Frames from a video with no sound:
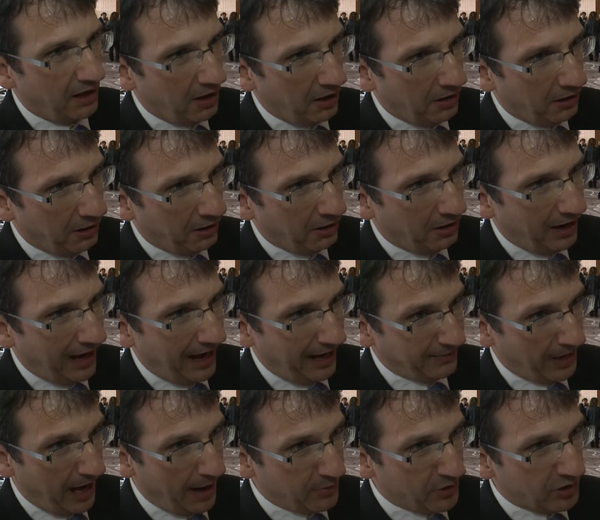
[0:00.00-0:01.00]
Or
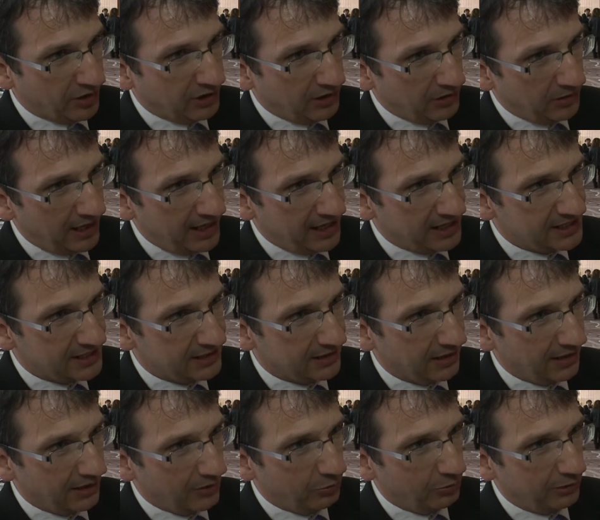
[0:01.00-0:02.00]
I'm going to do this.
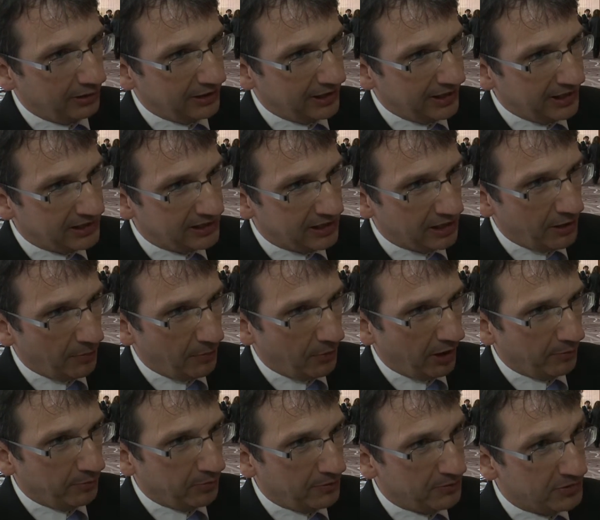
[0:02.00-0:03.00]
Well, these are the
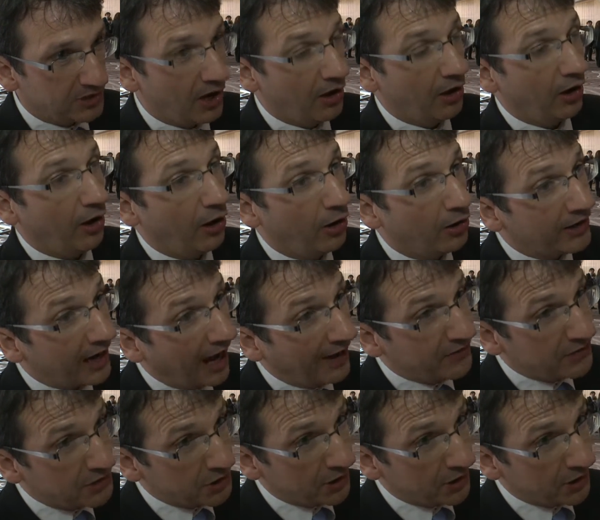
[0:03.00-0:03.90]
problems. Or have you